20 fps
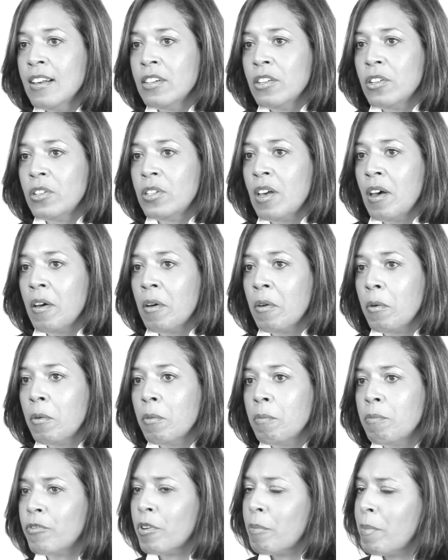So
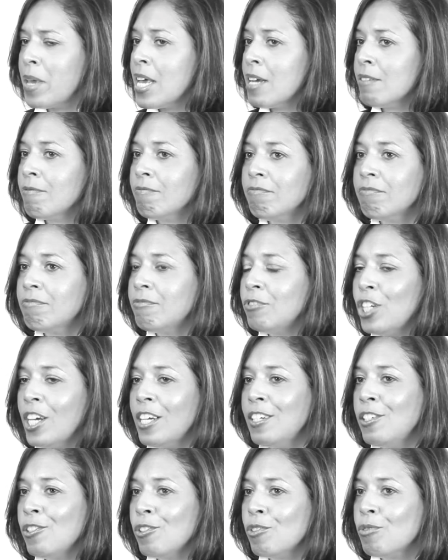for me,
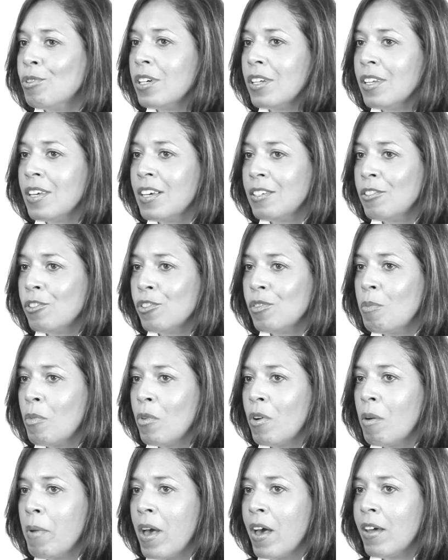change is really just
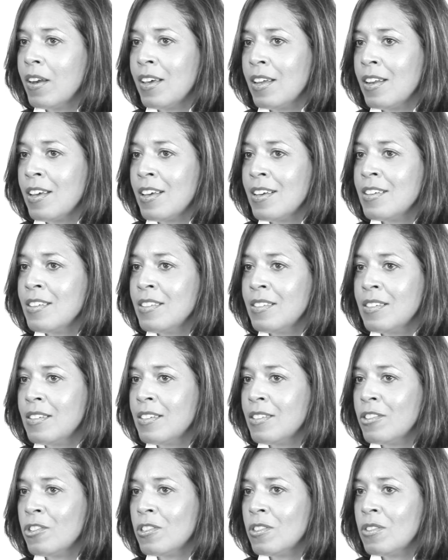more about it is, and
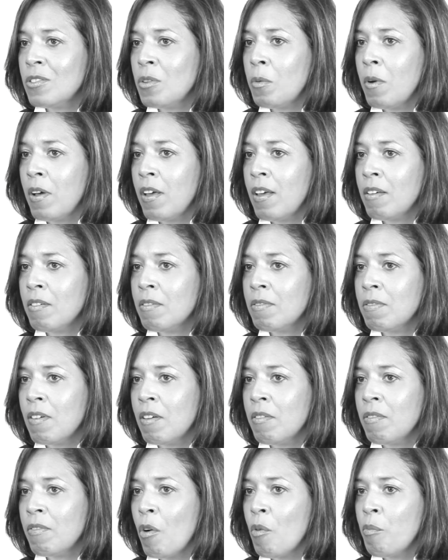it's just a way
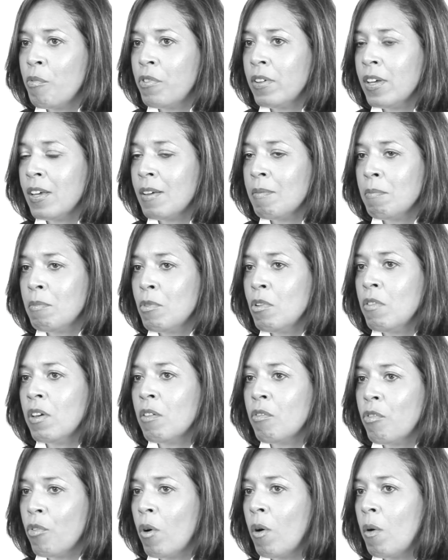of hopefully moving
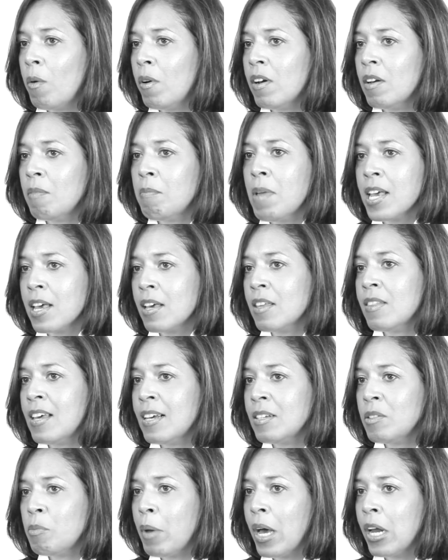forward and making
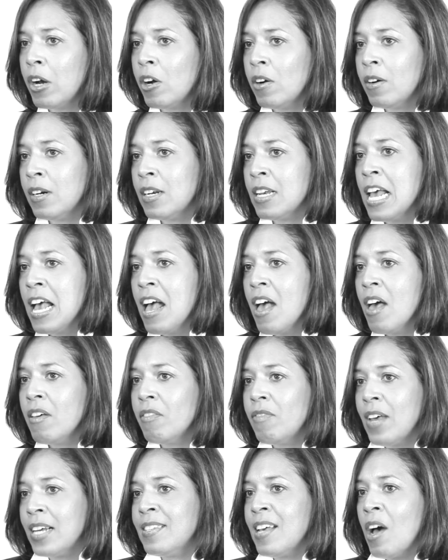things better, and
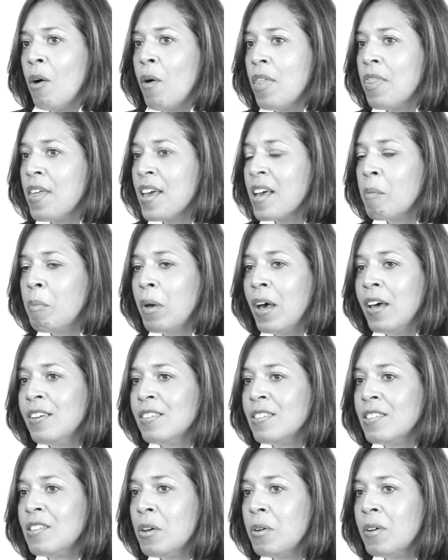that's how I think about
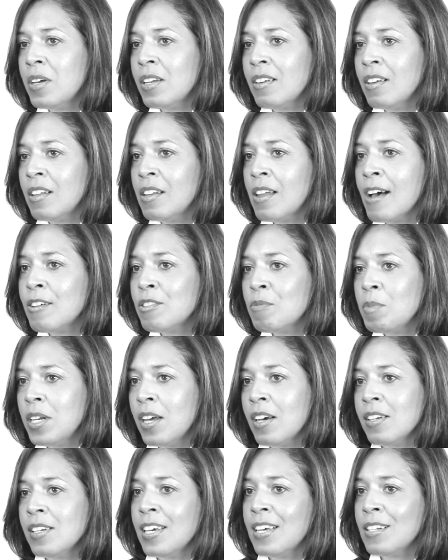it, so it allows me
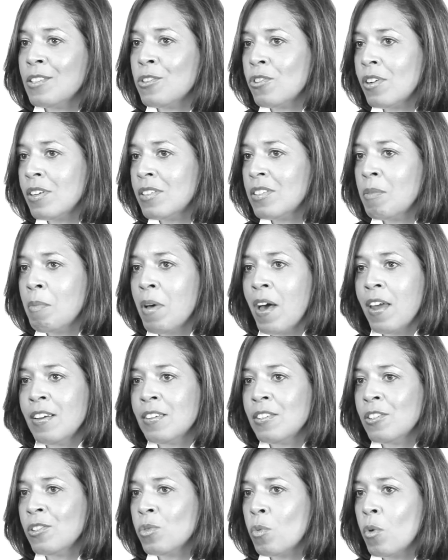not to get stressed about it
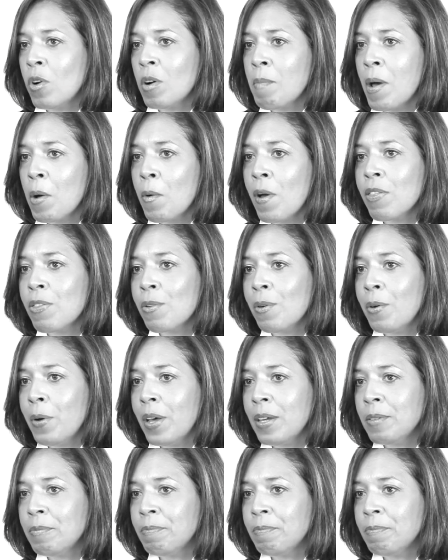and just work my way through it.